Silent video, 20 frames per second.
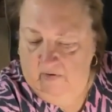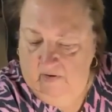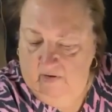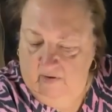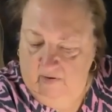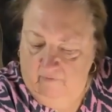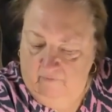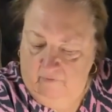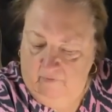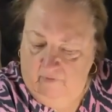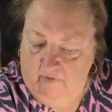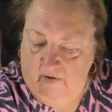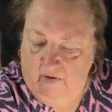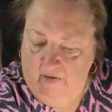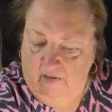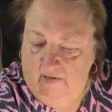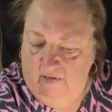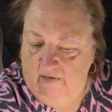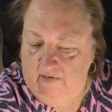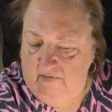whenever
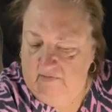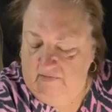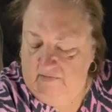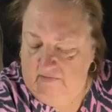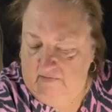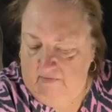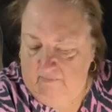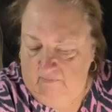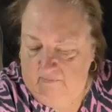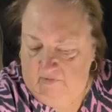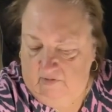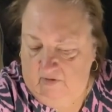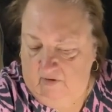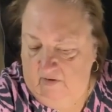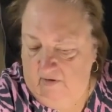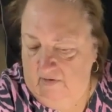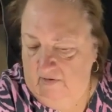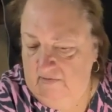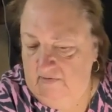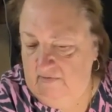I get some
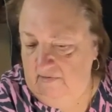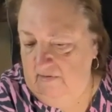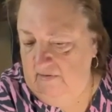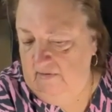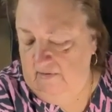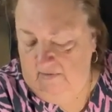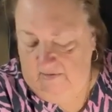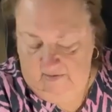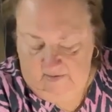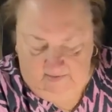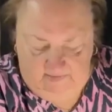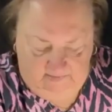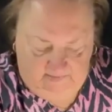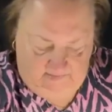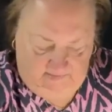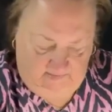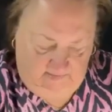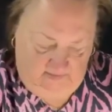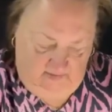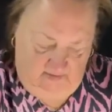dies like
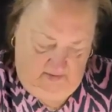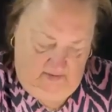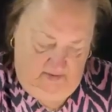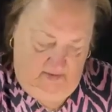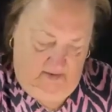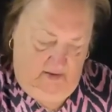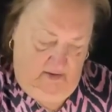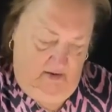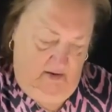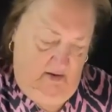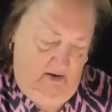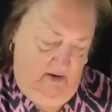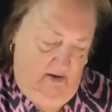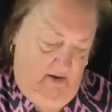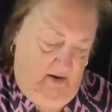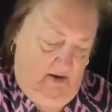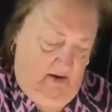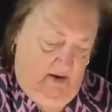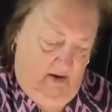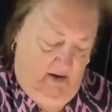this,
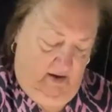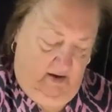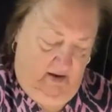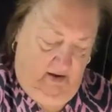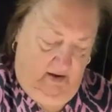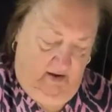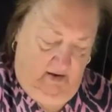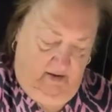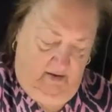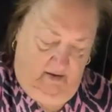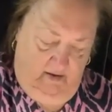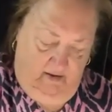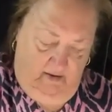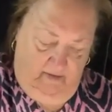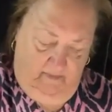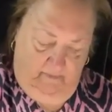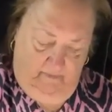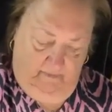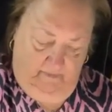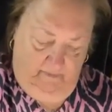I
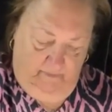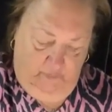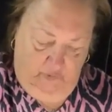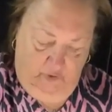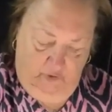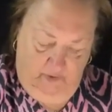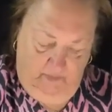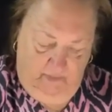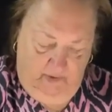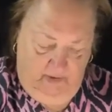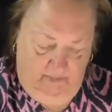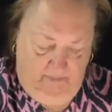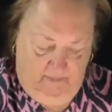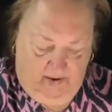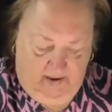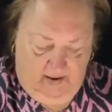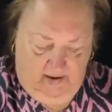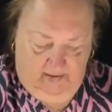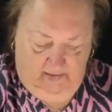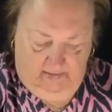put them
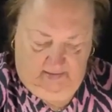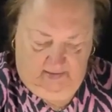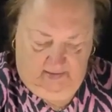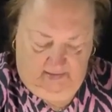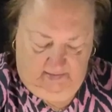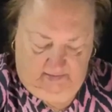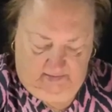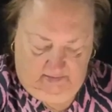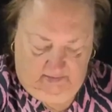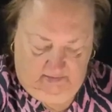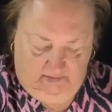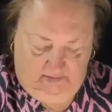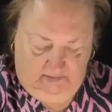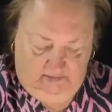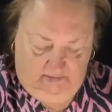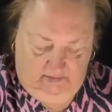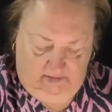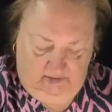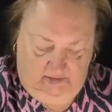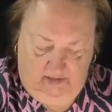on
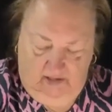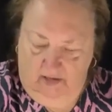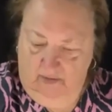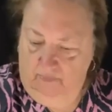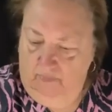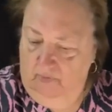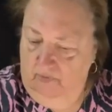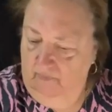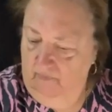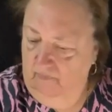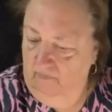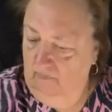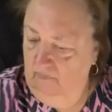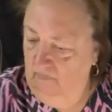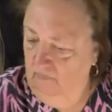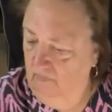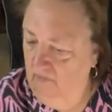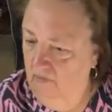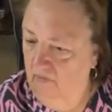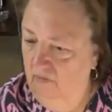magnets to keep them.
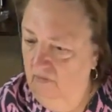